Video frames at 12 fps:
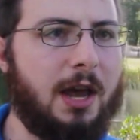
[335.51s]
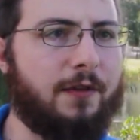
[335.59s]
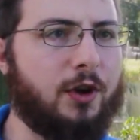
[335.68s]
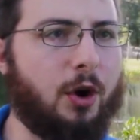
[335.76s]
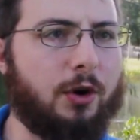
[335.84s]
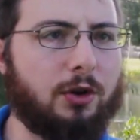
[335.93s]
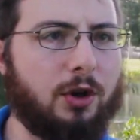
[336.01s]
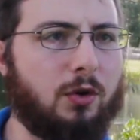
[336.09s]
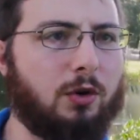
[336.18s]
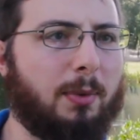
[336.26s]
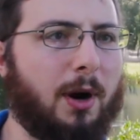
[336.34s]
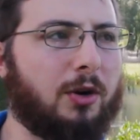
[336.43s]
If you go to your
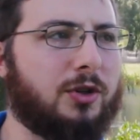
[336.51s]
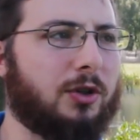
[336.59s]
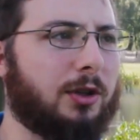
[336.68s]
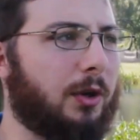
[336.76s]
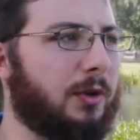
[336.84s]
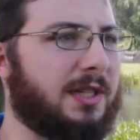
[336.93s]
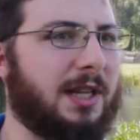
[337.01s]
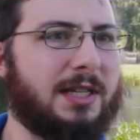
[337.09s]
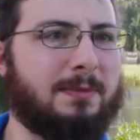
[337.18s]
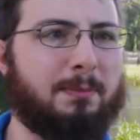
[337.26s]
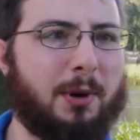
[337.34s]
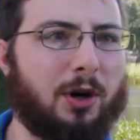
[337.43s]
local parks, you'll notice
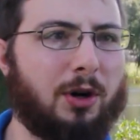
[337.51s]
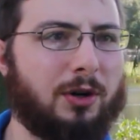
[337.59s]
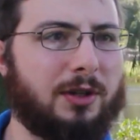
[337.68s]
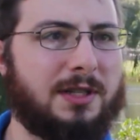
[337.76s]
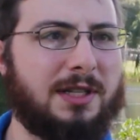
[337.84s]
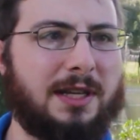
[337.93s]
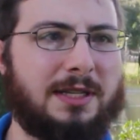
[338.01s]
less birds,